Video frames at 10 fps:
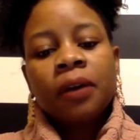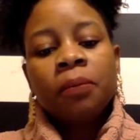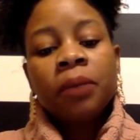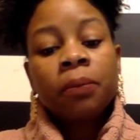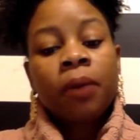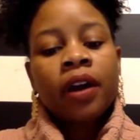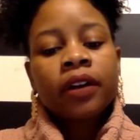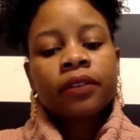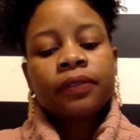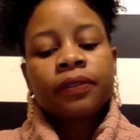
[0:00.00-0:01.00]
a big part
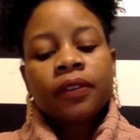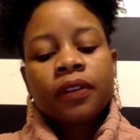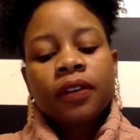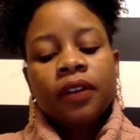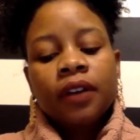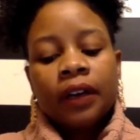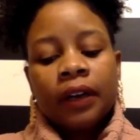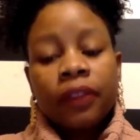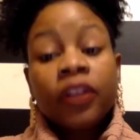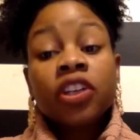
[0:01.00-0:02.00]

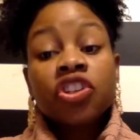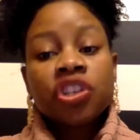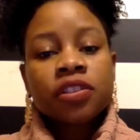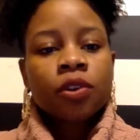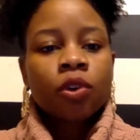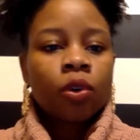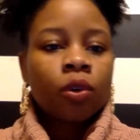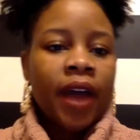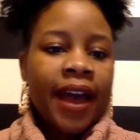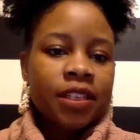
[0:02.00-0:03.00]
of the logistical
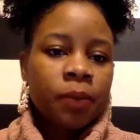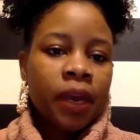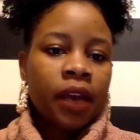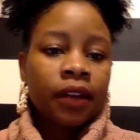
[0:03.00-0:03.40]
aspect,